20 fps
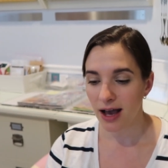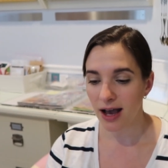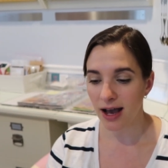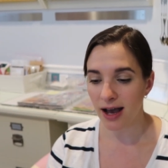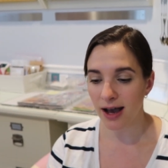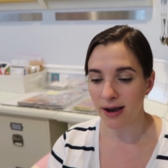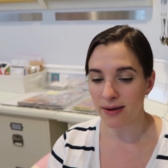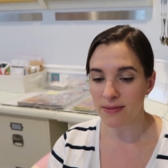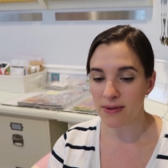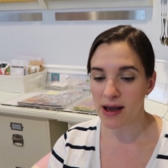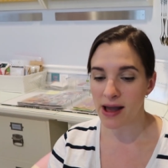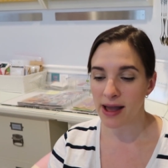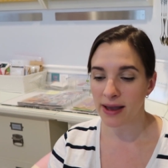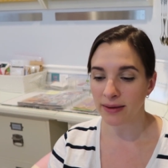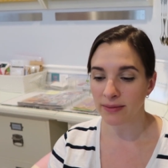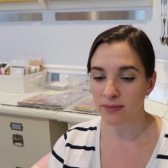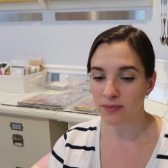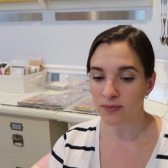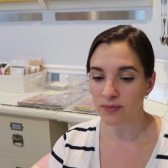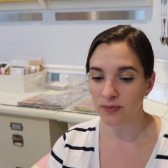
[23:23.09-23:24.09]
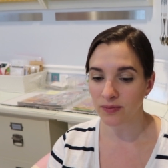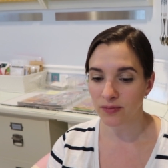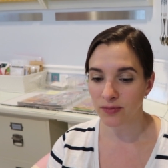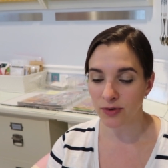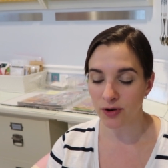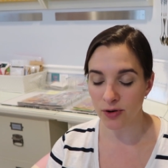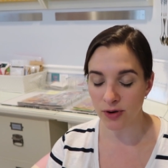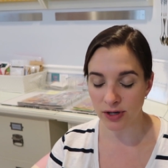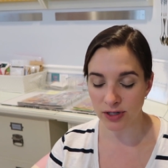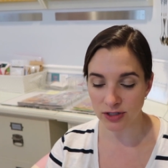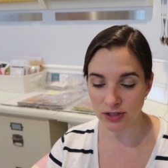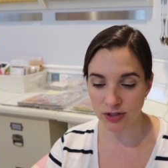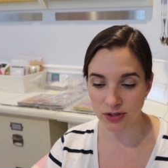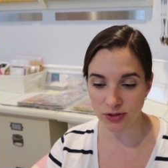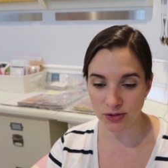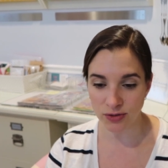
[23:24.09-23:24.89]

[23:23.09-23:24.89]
Um, I'm going